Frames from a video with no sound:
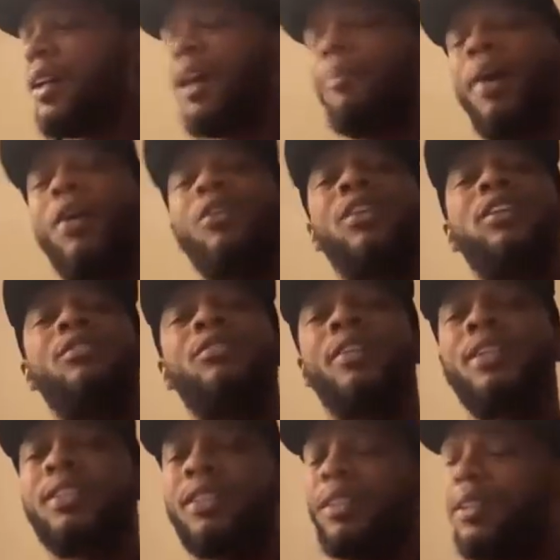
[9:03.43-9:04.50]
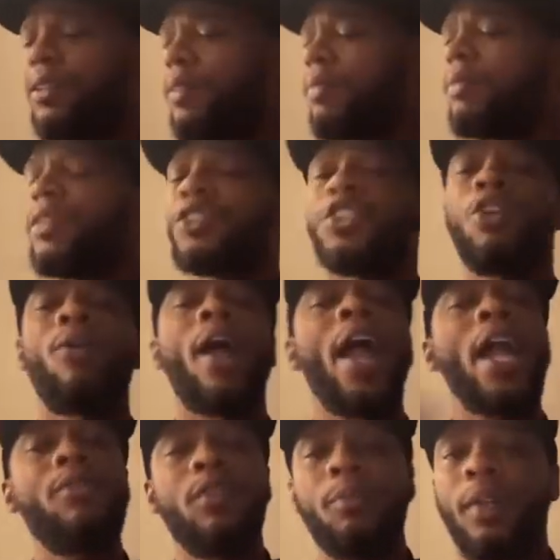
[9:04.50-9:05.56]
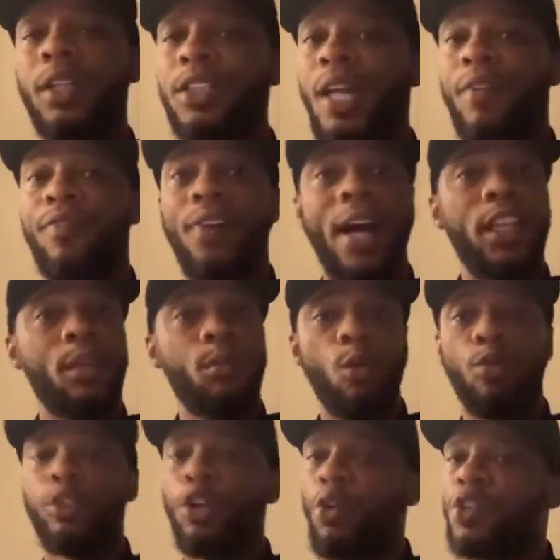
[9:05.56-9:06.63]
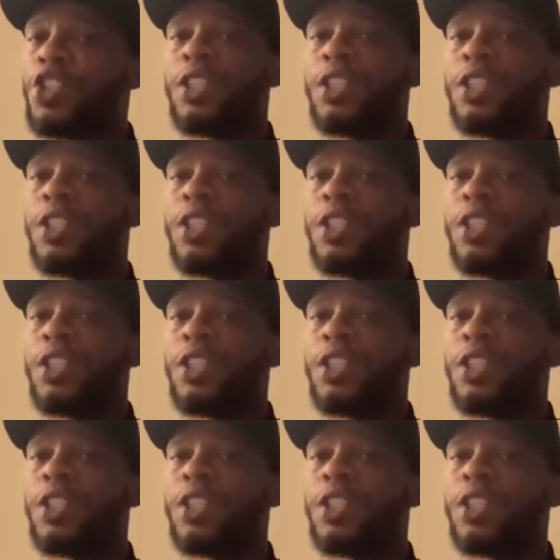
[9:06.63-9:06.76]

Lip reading: about Clarissa, so angry because I finally moved on.